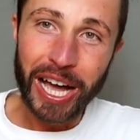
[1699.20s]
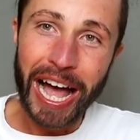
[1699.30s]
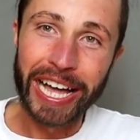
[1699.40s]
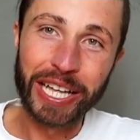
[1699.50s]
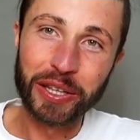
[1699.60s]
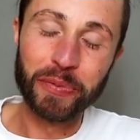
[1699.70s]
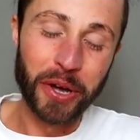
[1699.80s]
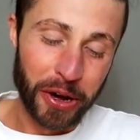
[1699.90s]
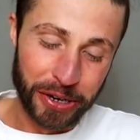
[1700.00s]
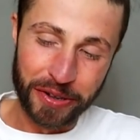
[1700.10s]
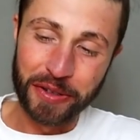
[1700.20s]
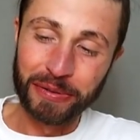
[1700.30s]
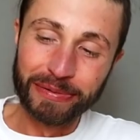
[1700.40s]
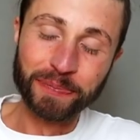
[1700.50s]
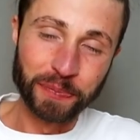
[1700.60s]
I got to be honest,
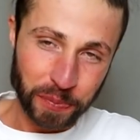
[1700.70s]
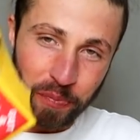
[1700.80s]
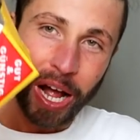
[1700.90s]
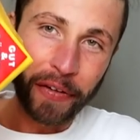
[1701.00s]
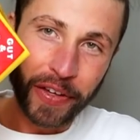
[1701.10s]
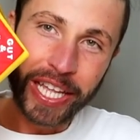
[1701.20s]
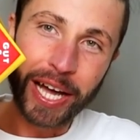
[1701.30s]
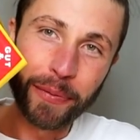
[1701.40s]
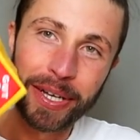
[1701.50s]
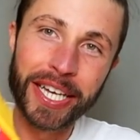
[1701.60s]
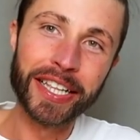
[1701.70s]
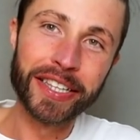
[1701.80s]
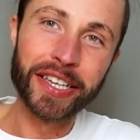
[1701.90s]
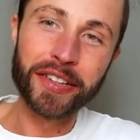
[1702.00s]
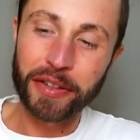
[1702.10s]
I think I will
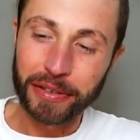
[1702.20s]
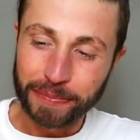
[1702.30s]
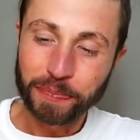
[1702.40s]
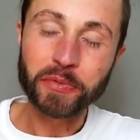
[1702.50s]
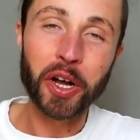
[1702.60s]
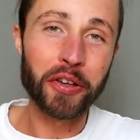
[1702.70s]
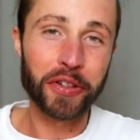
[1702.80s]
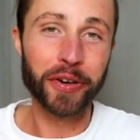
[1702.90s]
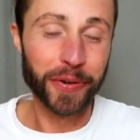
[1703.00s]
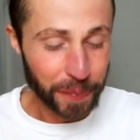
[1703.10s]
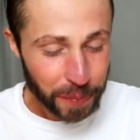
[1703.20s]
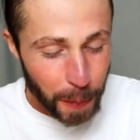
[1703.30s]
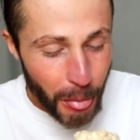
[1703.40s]
kill this also.